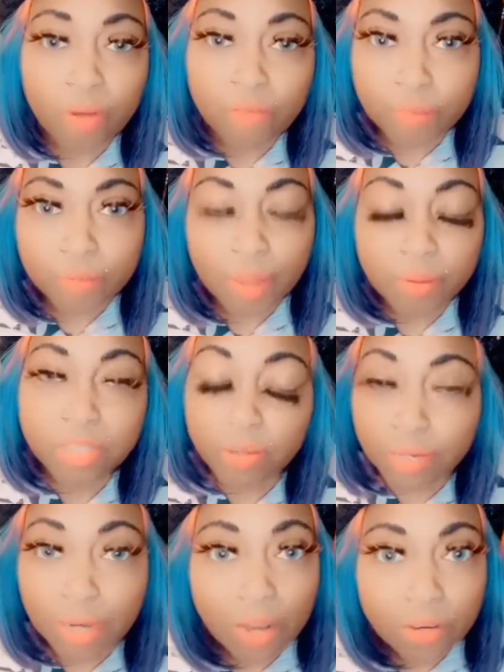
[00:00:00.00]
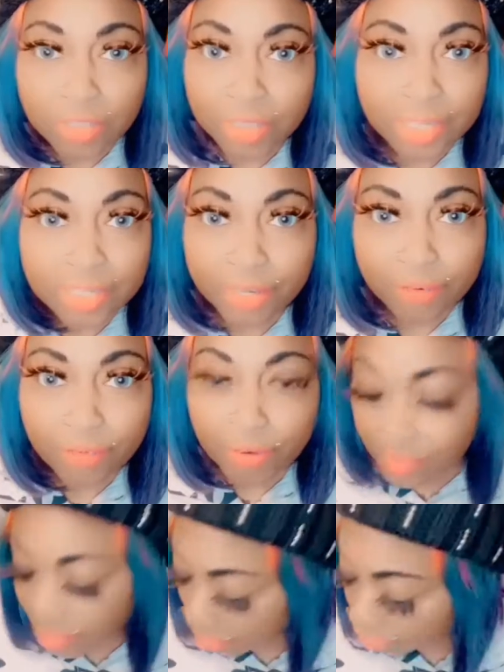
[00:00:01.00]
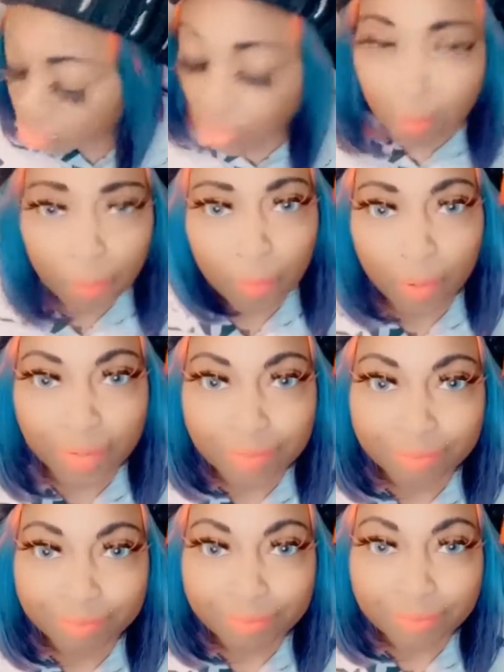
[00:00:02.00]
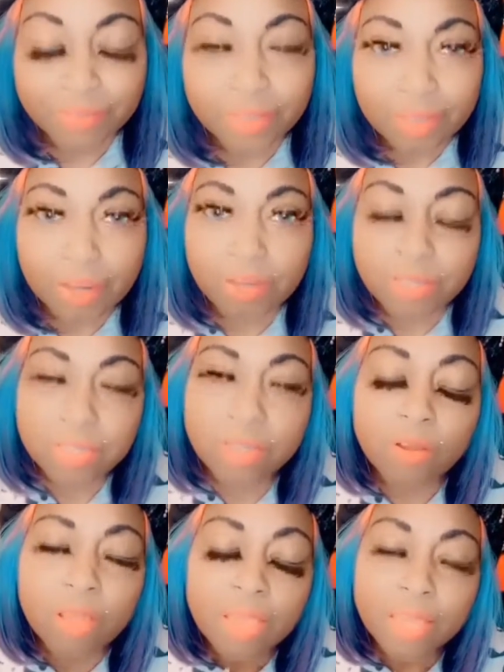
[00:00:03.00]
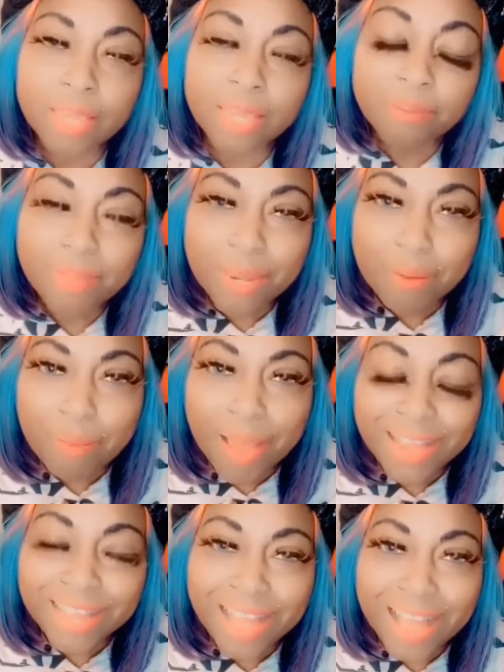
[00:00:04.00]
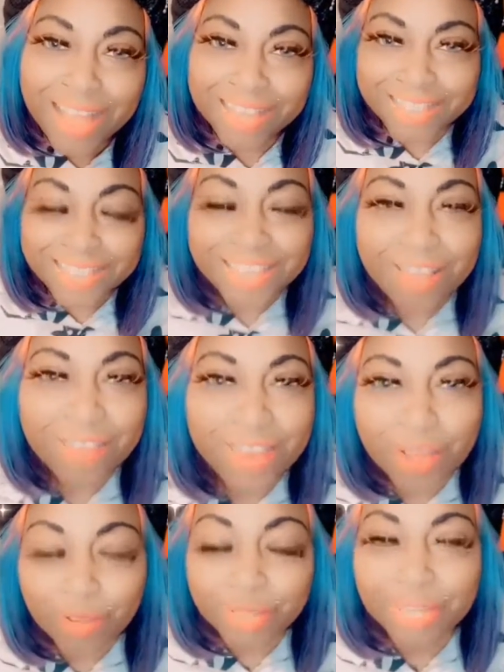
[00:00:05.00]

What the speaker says: from that was $30 tastes different than the cheaper one, you know. So keep that in mind, guys. Let's have a healthy